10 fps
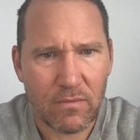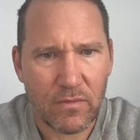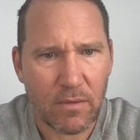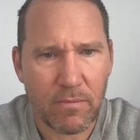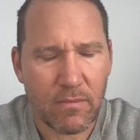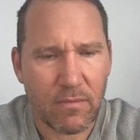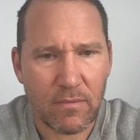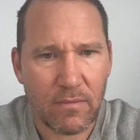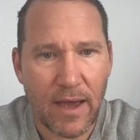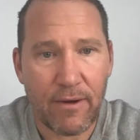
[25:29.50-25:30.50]
It-
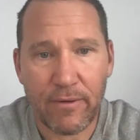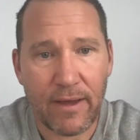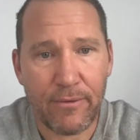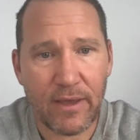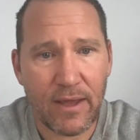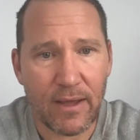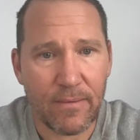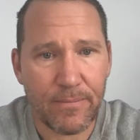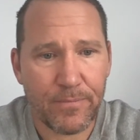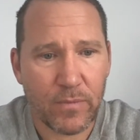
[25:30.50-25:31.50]
I don't get it.
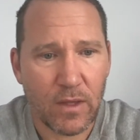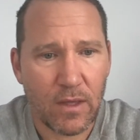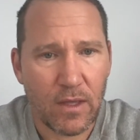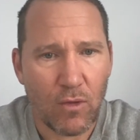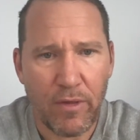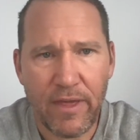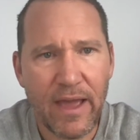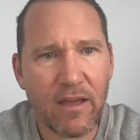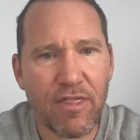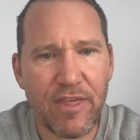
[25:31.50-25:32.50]
The only thing
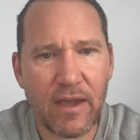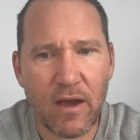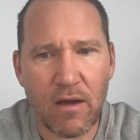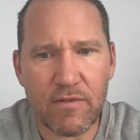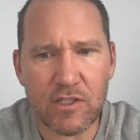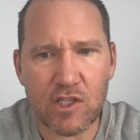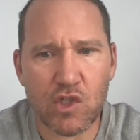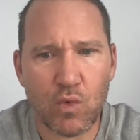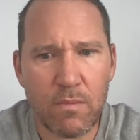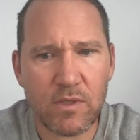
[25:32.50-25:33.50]
I can think of is the
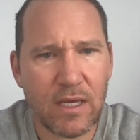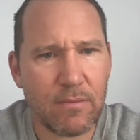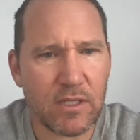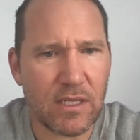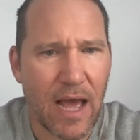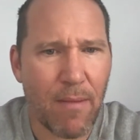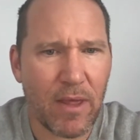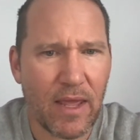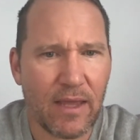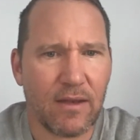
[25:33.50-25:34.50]
swim teams
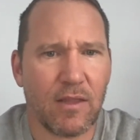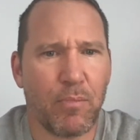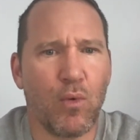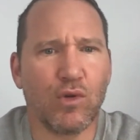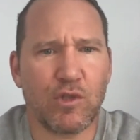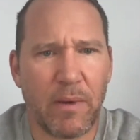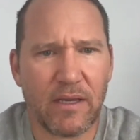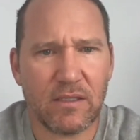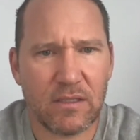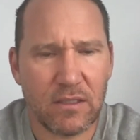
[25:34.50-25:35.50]
dominate the pool
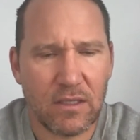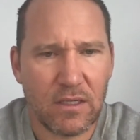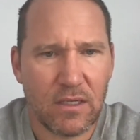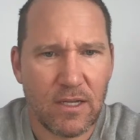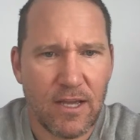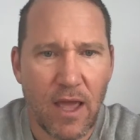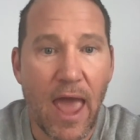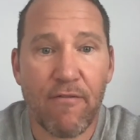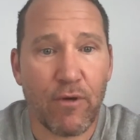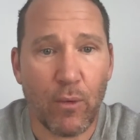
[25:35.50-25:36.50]
space
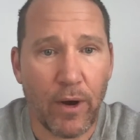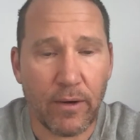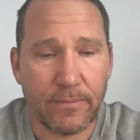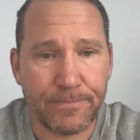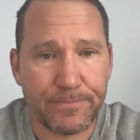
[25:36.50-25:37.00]
everywhere.